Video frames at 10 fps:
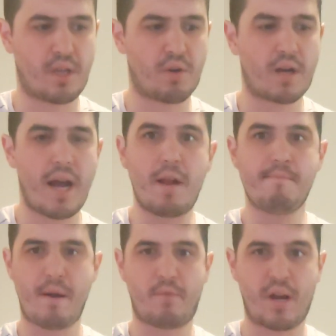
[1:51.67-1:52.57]
you're kind
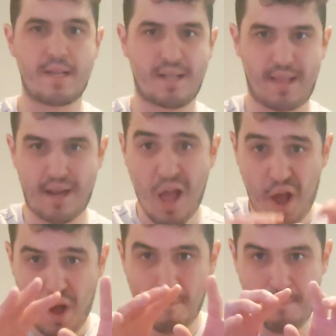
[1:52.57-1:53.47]
of memorizing
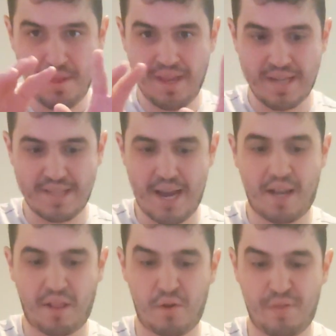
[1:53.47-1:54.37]
a million
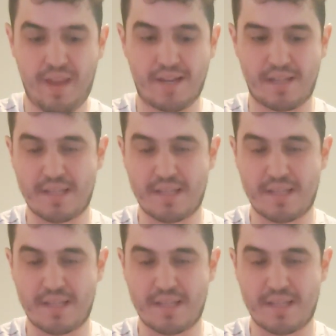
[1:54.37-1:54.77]
tiny little things.